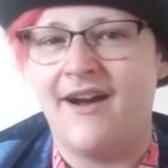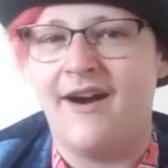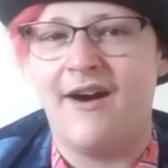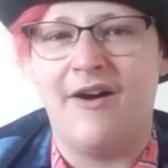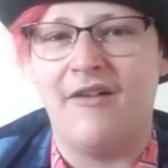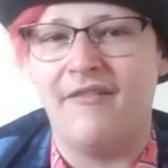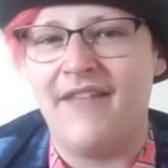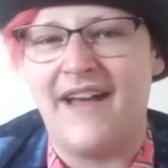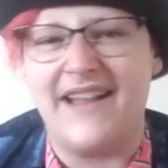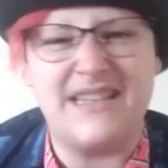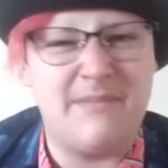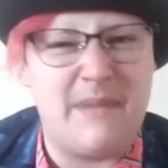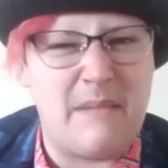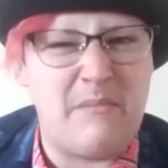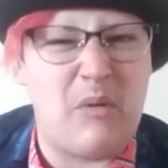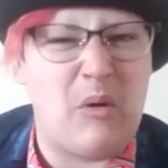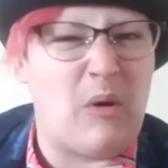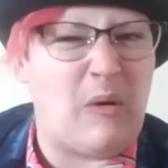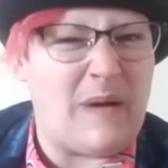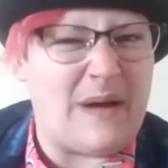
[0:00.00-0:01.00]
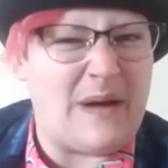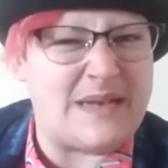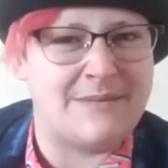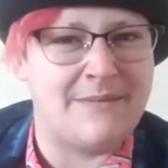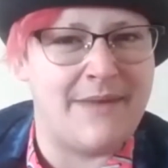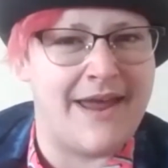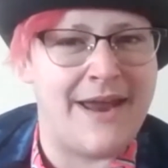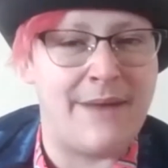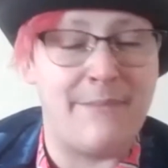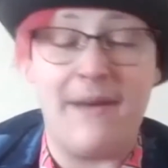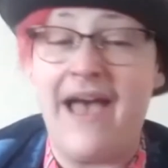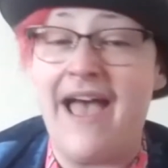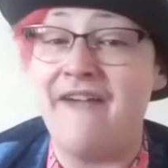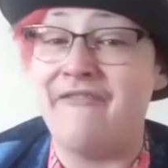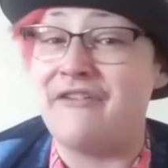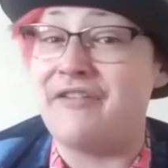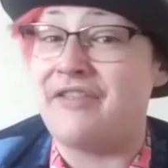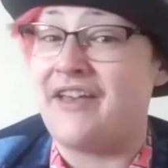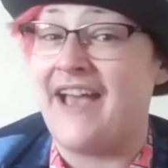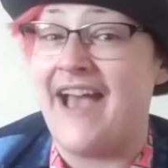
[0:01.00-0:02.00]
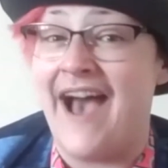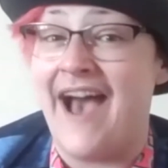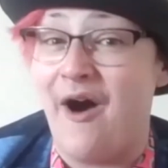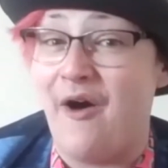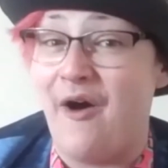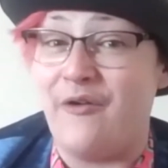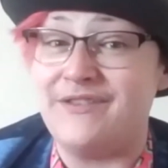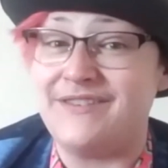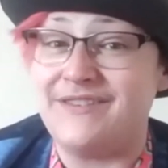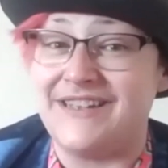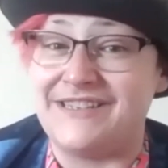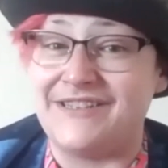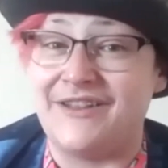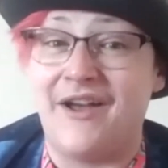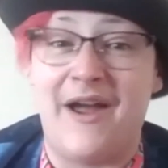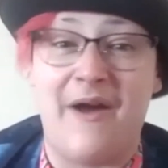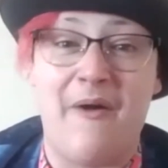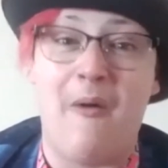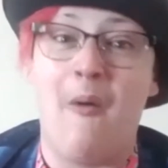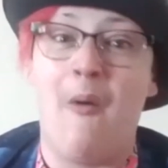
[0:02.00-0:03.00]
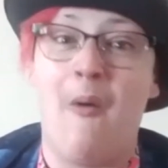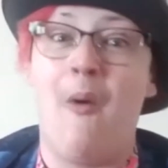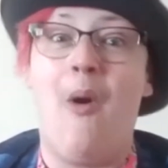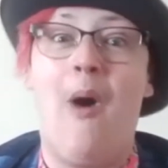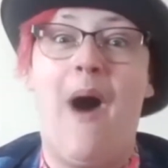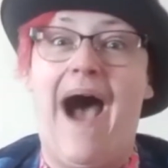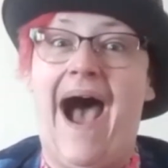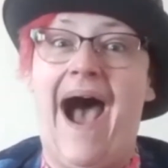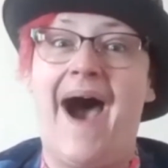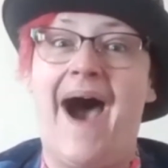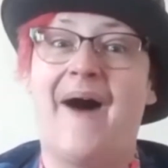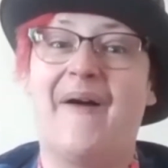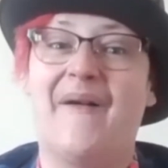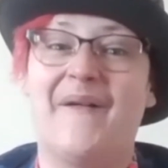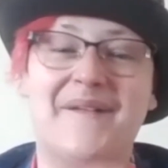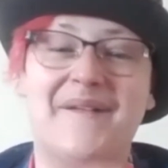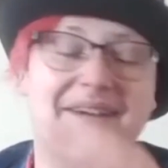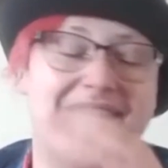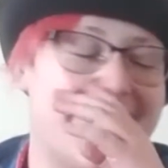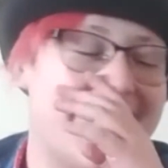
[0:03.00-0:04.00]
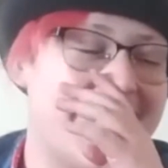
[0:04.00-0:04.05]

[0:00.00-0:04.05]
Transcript: oh, that's a bit boring to me, but everything else is like, wow.